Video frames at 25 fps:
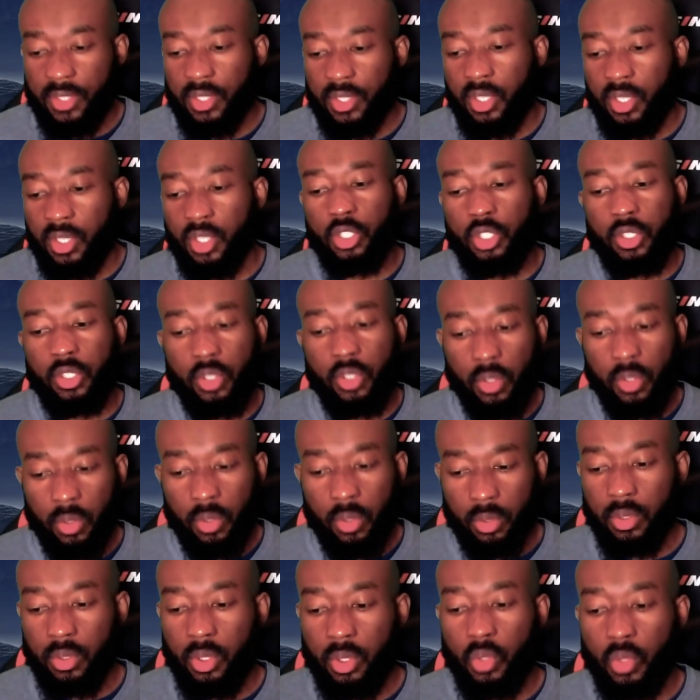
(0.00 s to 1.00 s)
soul
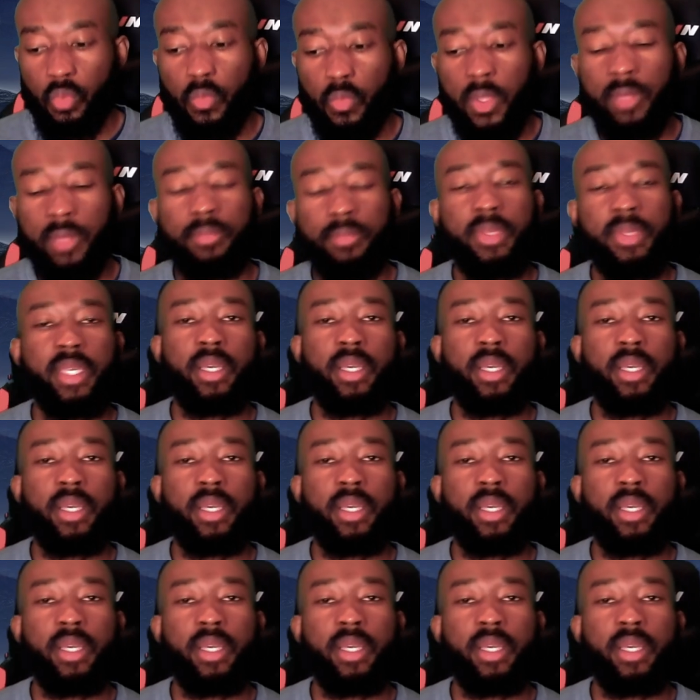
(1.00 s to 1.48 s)
will be